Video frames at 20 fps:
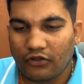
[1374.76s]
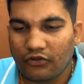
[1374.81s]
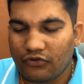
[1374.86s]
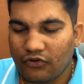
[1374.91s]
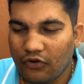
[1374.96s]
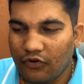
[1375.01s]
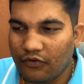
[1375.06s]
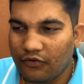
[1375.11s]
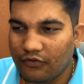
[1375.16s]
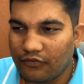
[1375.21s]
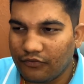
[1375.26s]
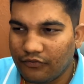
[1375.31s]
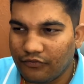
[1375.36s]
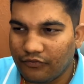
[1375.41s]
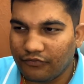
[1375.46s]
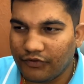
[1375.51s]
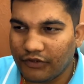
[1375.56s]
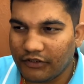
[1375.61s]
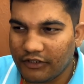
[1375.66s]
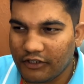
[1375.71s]
So
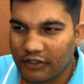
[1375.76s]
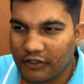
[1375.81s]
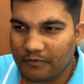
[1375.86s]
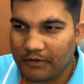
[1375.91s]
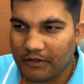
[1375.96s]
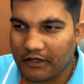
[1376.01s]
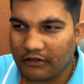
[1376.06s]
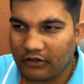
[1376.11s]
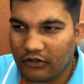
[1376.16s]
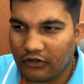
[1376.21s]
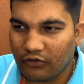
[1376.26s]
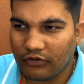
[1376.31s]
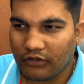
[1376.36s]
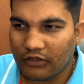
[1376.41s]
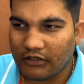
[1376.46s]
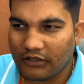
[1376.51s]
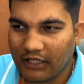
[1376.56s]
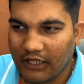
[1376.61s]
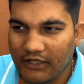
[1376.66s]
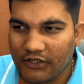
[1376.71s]
with respect to
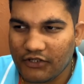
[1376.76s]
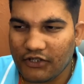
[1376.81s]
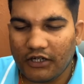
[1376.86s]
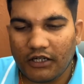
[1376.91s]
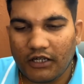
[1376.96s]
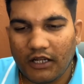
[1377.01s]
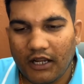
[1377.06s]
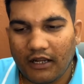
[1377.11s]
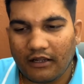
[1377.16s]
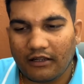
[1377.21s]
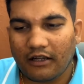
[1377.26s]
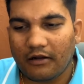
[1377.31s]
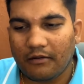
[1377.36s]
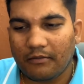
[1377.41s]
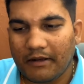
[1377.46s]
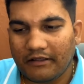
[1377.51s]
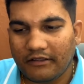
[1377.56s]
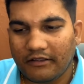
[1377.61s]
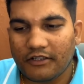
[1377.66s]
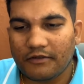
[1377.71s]
the things indicated
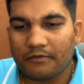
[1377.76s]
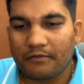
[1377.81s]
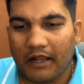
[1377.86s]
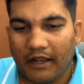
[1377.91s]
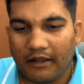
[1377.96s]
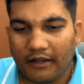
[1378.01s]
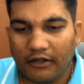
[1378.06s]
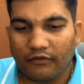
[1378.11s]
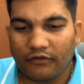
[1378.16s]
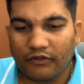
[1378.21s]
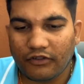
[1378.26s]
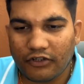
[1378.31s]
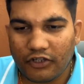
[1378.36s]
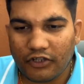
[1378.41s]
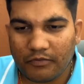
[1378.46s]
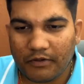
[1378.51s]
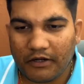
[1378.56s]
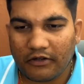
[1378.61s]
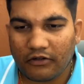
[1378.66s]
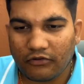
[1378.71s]
by this planet, with
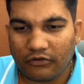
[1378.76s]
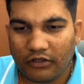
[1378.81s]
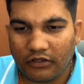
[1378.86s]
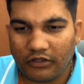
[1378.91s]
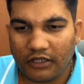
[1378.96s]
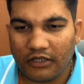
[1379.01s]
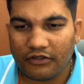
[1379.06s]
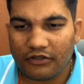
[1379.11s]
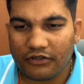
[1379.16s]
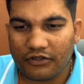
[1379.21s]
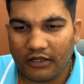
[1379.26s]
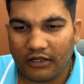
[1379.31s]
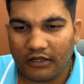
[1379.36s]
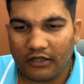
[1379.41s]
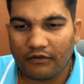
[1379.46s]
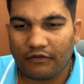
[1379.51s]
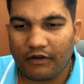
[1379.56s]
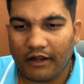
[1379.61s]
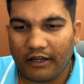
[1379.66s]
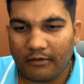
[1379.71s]
respect to the things
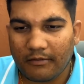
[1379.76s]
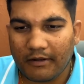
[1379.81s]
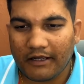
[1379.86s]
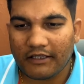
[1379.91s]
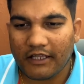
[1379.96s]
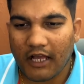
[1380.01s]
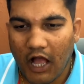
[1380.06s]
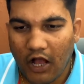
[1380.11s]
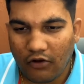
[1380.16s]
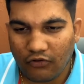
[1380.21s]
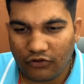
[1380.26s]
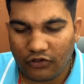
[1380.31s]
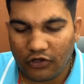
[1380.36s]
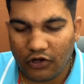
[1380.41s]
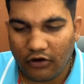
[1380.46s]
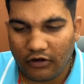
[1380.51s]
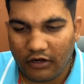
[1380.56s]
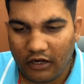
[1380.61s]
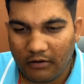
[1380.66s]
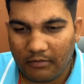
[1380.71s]
signified by the house
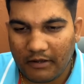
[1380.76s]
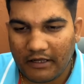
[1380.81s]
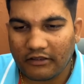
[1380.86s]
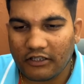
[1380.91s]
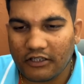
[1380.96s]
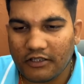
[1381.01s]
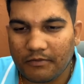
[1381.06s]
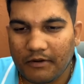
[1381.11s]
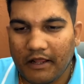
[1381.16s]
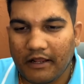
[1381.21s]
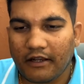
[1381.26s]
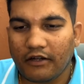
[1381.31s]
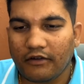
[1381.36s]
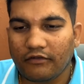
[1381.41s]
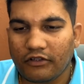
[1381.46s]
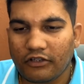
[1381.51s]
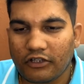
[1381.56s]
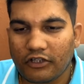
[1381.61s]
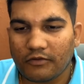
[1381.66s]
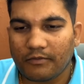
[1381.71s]
lauded by this planet,
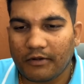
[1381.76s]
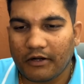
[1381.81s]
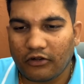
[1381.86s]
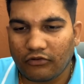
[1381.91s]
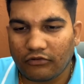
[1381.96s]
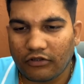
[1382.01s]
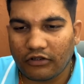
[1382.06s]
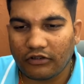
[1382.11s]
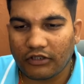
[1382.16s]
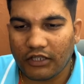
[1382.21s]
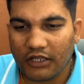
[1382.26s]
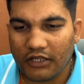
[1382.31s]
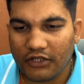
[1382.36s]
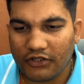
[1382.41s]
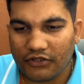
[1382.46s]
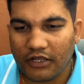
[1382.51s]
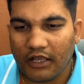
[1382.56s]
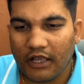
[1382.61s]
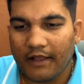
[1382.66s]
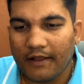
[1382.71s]
with respect to the
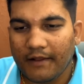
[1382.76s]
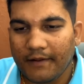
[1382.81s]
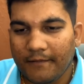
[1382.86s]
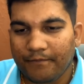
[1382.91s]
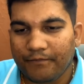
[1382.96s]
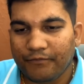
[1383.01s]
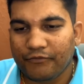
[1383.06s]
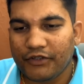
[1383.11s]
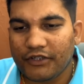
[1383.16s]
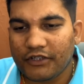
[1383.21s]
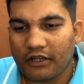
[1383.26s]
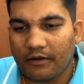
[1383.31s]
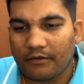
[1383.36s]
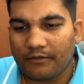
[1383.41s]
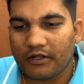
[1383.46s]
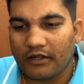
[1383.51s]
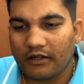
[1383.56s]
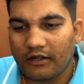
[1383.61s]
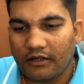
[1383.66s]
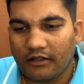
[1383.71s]
things which
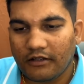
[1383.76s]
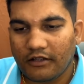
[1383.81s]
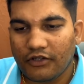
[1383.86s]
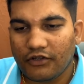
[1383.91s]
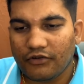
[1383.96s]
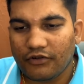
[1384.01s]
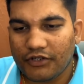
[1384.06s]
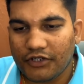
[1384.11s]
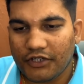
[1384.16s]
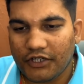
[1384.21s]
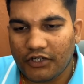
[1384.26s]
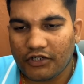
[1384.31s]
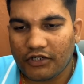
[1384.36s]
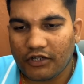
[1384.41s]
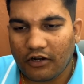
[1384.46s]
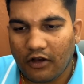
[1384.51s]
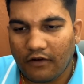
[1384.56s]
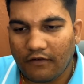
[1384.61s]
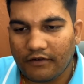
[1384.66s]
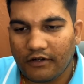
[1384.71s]
comes under the
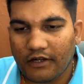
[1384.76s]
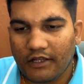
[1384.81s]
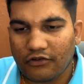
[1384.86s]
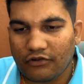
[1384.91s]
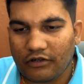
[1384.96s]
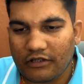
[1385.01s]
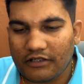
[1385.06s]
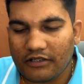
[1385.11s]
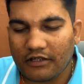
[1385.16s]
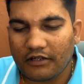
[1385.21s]
jurisdiction of natural